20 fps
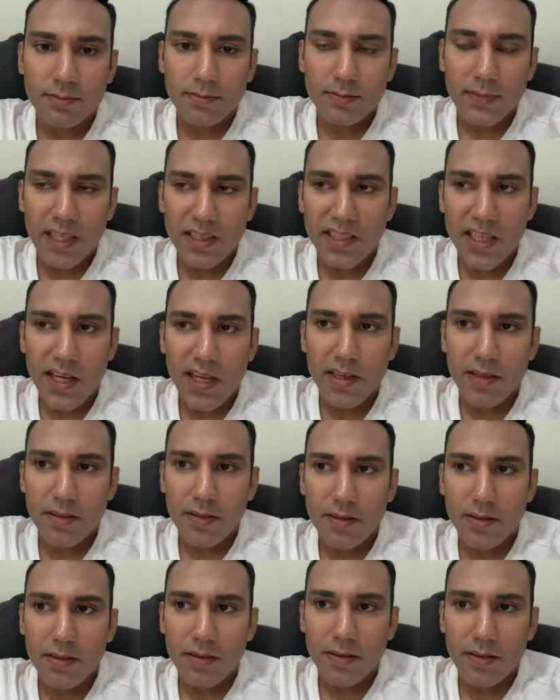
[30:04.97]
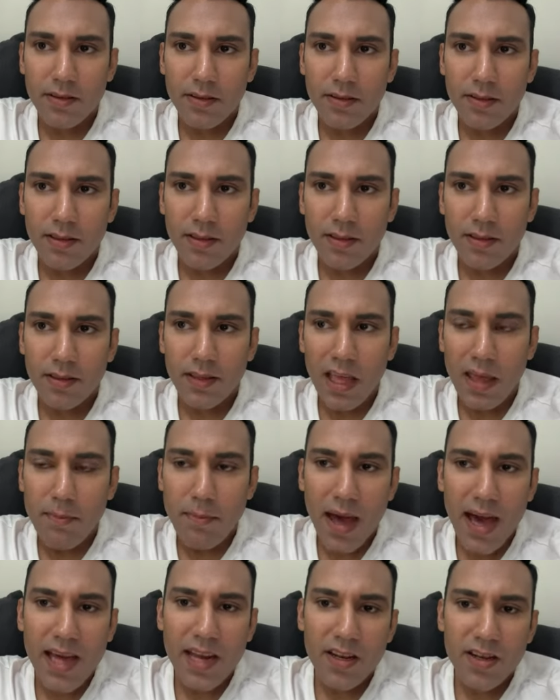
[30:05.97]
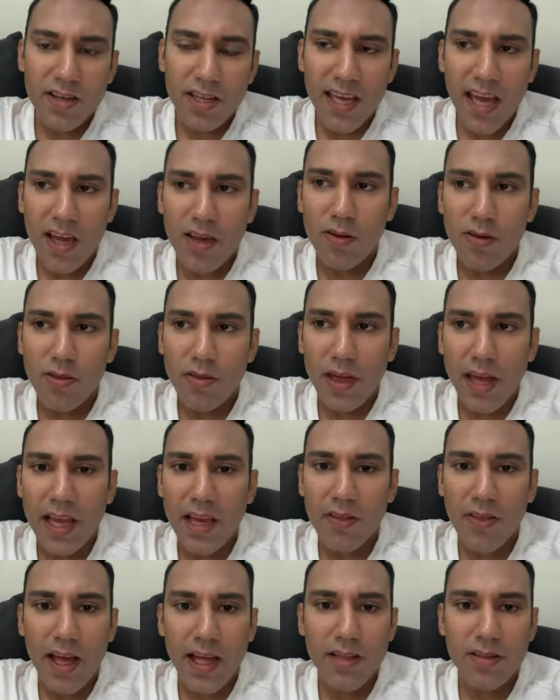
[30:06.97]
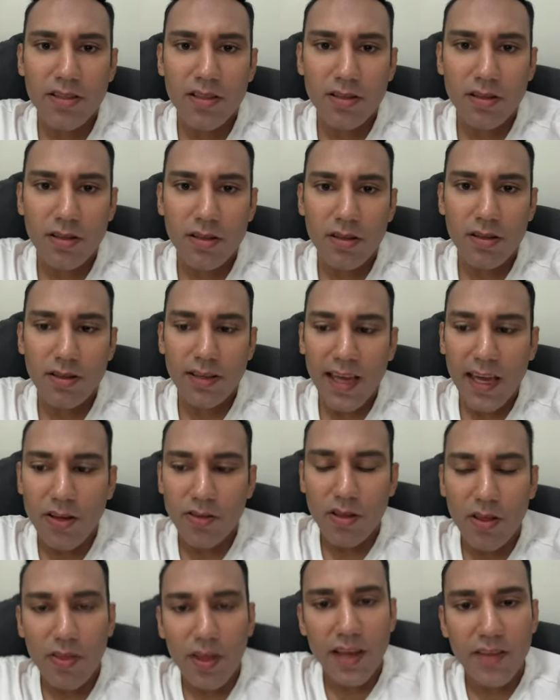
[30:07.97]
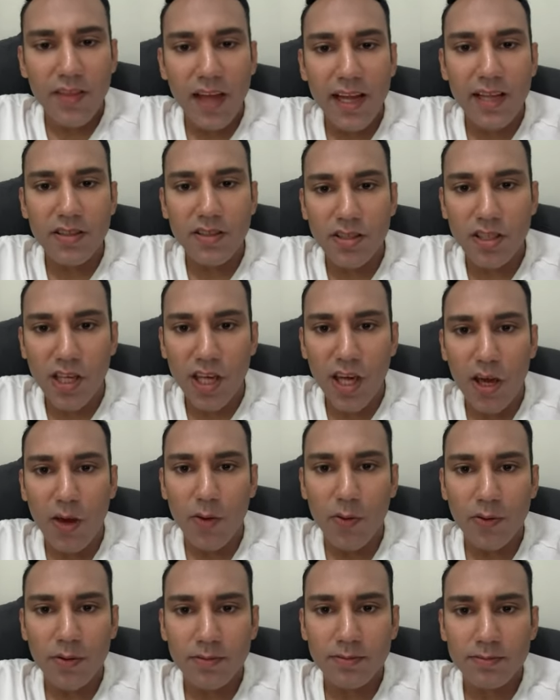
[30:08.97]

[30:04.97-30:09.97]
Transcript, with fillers: And yet, they manage to get you think that it's get you to think that it's you.